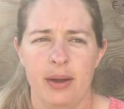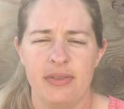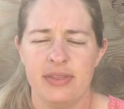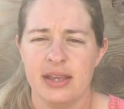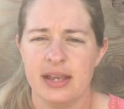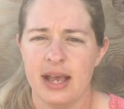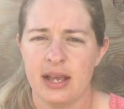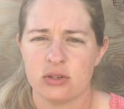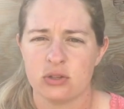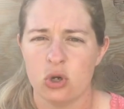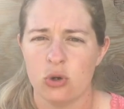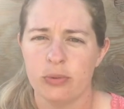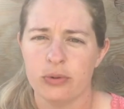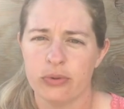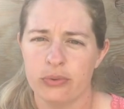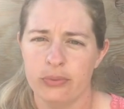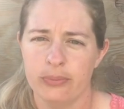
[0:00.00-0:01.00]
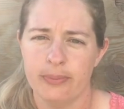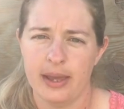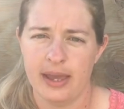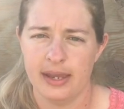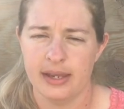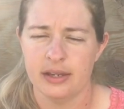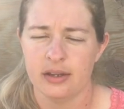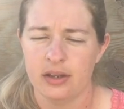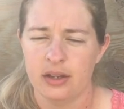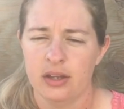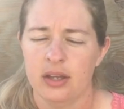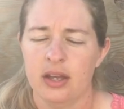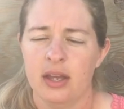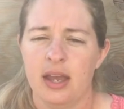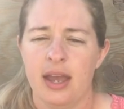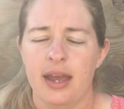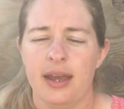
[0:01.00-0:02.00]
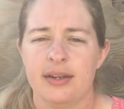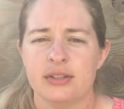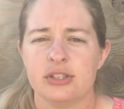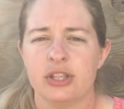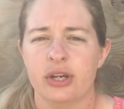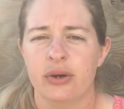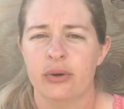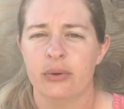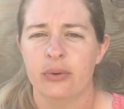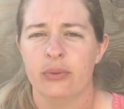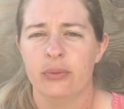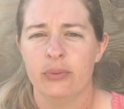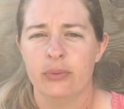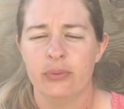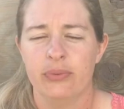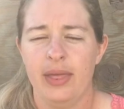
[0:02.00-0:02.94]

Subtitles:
think October through May. And so